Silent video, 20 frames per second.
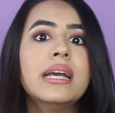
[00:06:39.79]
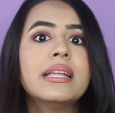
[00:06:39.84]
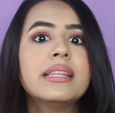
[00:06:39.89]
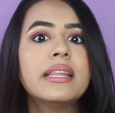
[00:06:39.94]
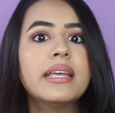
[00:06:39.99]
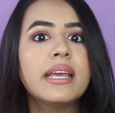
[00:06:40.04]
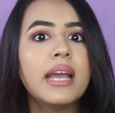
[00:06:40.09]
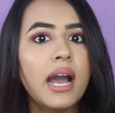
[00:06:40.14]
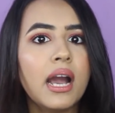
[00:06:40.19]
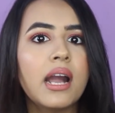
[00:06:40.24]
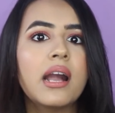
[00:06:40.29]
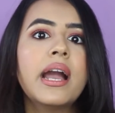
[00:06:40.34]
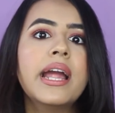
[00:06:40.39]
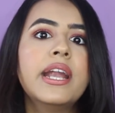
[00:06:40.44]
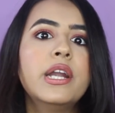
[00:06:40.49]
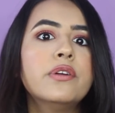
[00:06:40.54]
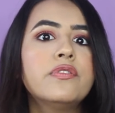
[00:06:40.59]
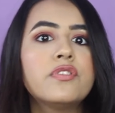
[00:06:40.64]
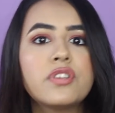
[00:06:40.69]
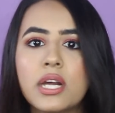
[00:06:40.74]
They are
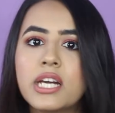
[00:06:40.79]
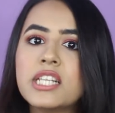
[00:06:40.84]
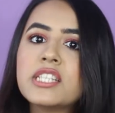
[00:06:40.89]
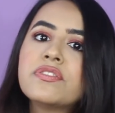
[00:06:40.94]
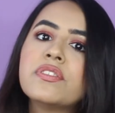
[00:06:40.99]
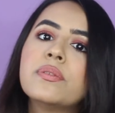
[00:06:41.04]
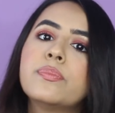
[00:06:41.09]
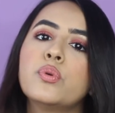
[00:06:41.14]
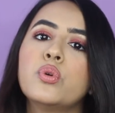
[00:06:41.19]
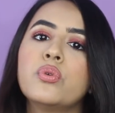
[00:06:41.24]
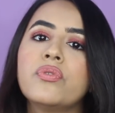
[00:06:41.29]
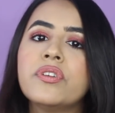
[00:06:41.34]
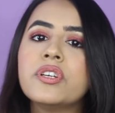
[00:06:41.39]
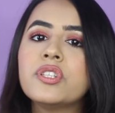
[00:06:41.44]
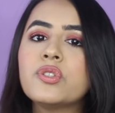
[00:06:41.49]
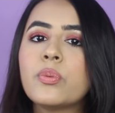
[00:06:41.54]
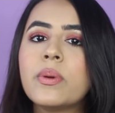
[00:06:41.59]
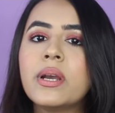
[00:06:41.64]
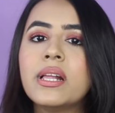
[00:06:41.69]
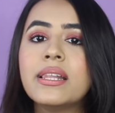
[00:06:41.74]
kind of transfer proof
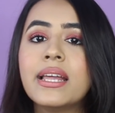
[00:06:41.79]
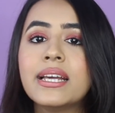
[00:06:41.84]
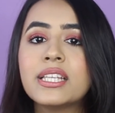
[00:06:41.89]
as well.